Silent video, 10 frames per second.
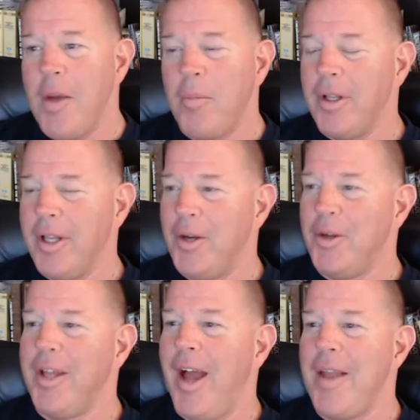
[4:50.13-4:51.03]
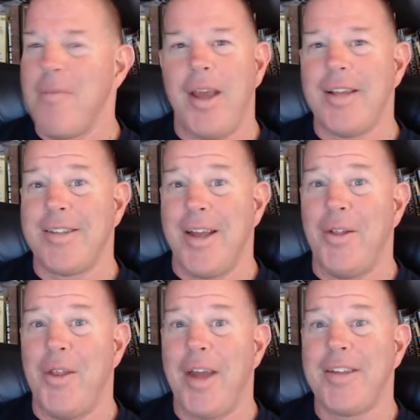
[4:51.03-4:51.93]
But literally, I didn't make a sale
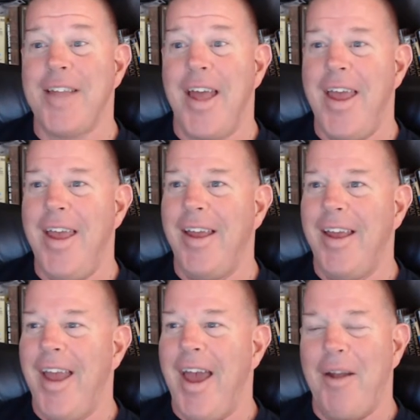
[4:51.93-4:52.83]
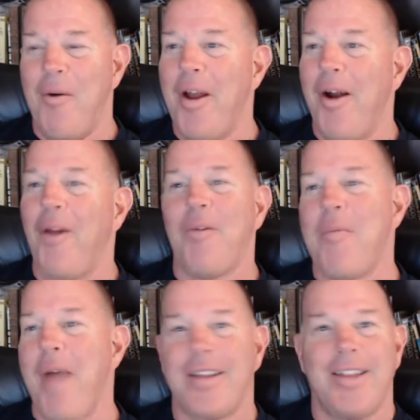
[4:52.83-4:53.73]
the next day, and it went all the way
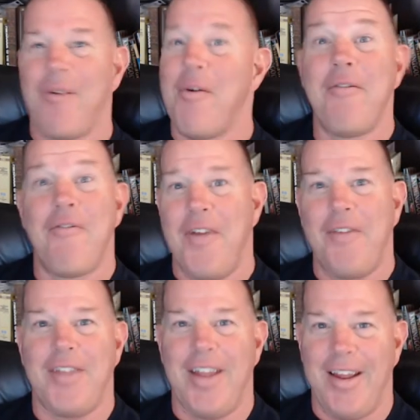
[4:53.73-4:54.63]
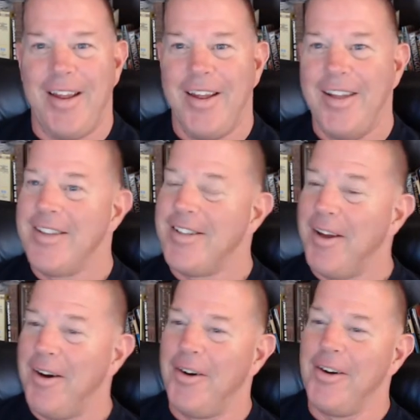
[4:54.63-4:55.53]
back to like 150.
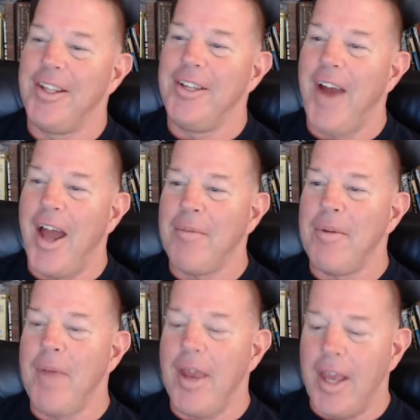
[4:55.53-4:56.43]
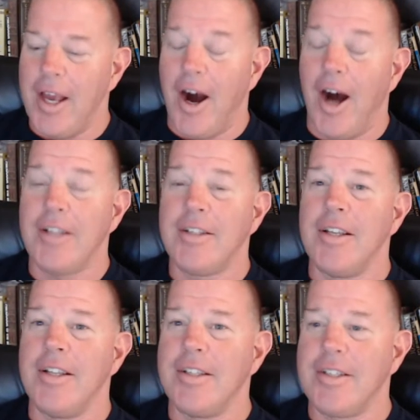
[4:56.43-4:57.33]
So you got to be making
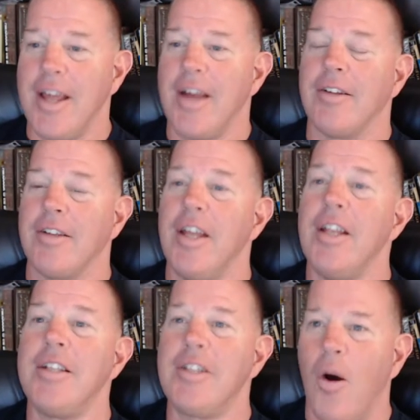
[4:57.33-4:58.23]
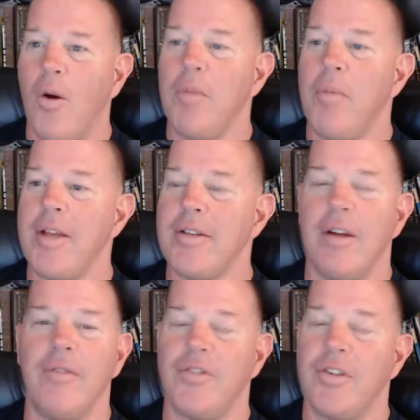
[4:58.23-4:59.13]
constant sales. It is totally based
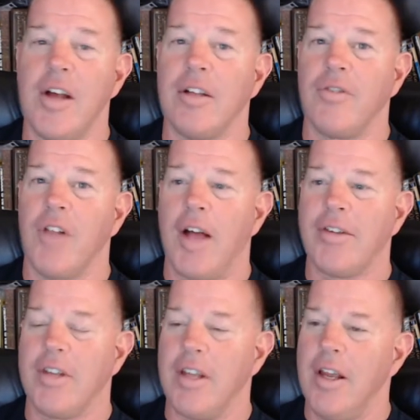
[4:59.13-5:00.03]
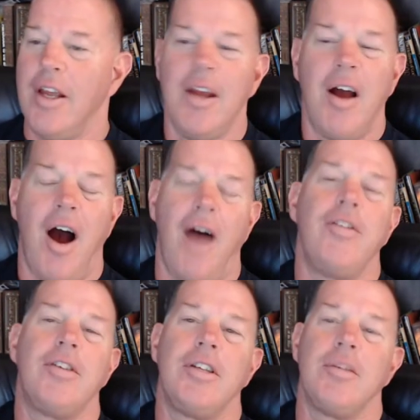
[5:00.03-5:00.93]
on sales velocity.
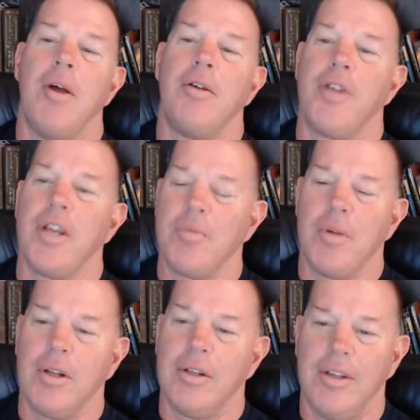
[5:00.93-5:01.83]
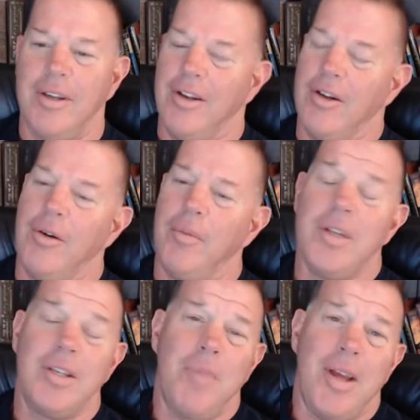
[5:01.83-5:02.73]
Obviously, some other things, but it
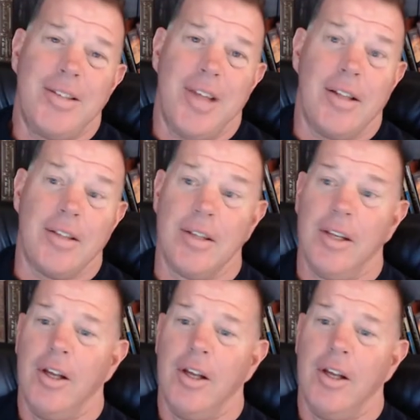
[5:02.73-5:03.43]
just makes sense.